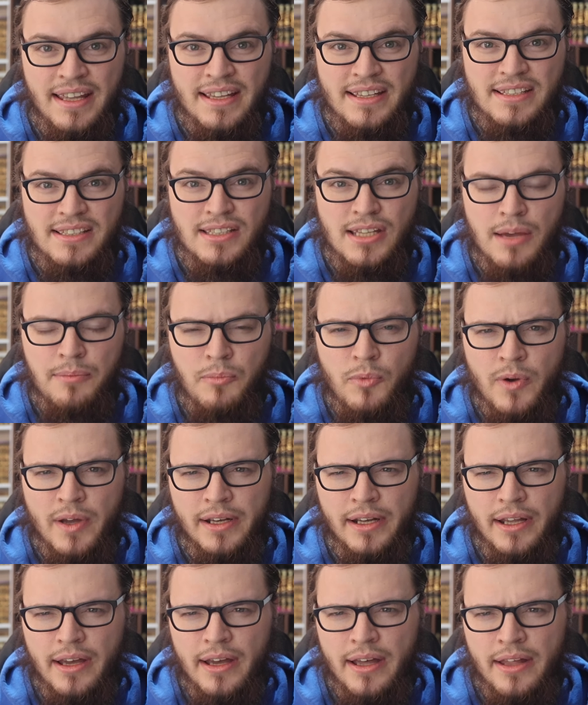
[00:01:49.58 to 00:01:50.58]

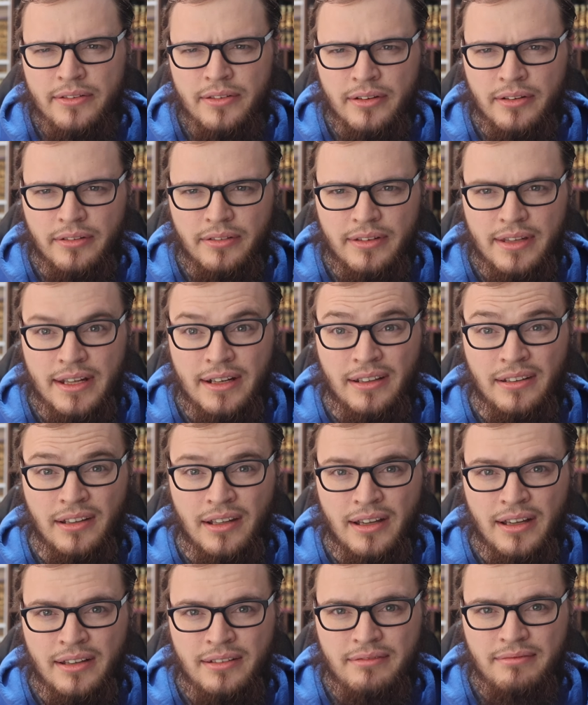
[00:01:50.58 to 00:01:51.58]
someone other than
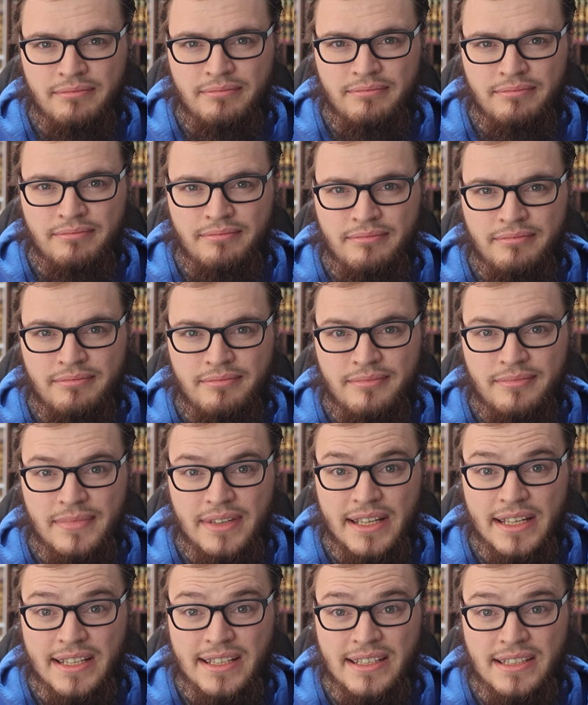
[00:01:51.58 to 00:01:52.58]
Allah
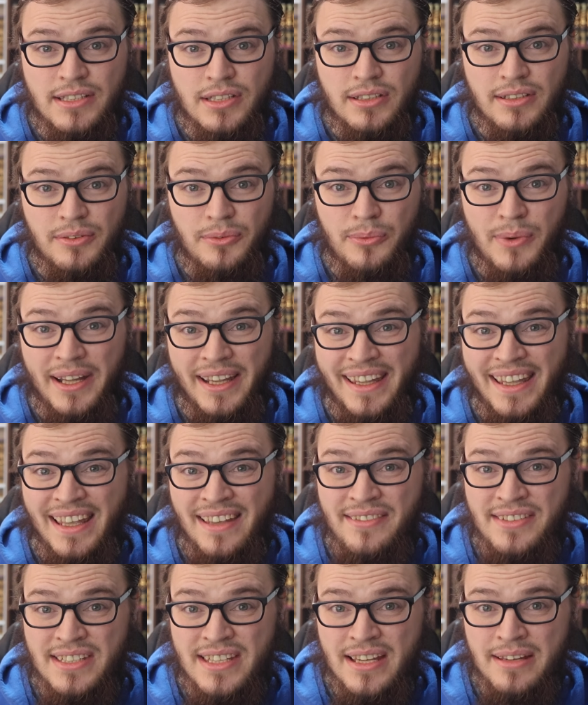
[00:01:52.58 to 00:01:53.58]
is what
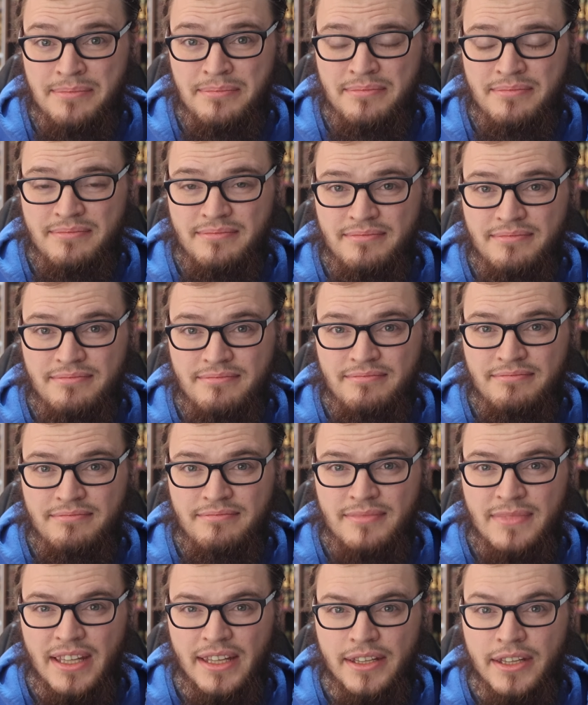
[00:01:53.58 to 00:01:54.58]
gives them
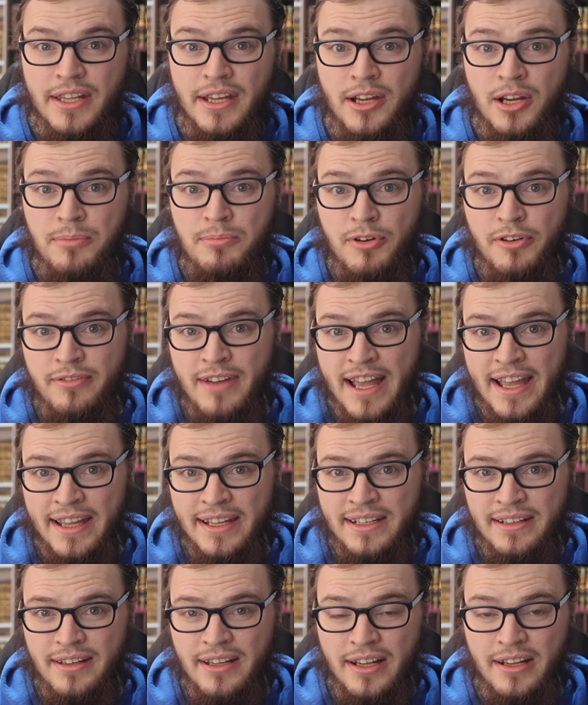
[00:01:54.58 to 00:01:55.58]
their
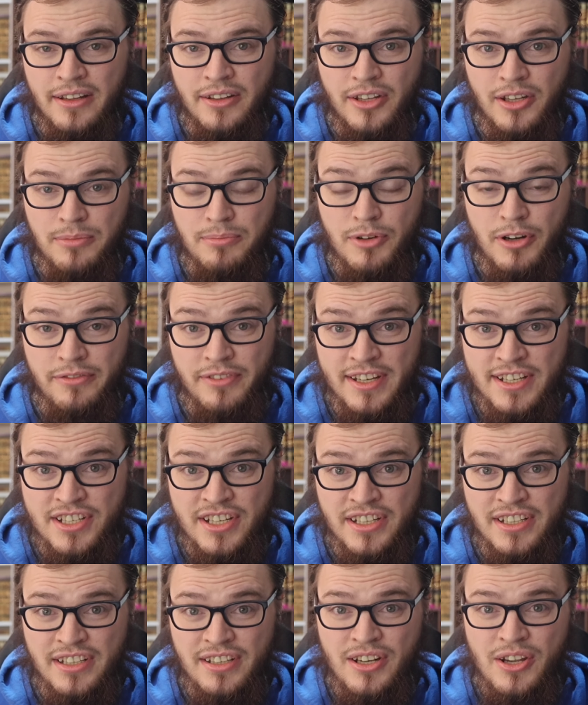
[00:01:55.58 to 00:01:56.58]

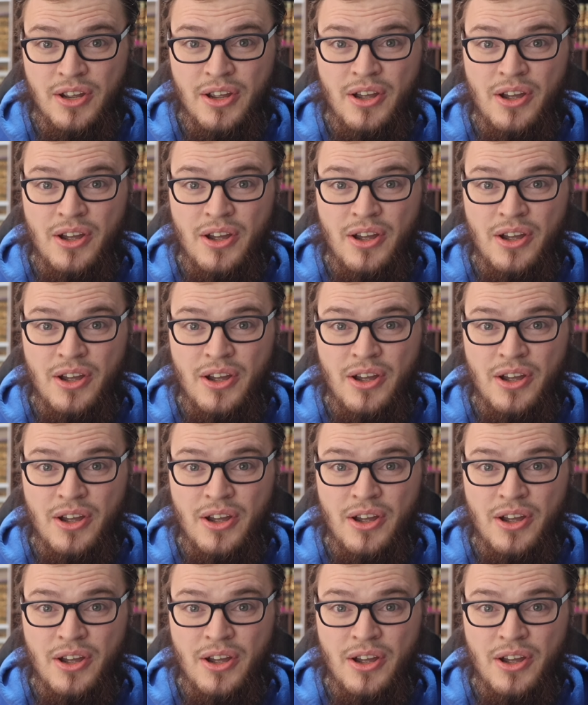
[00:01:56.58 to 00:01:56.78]
provision,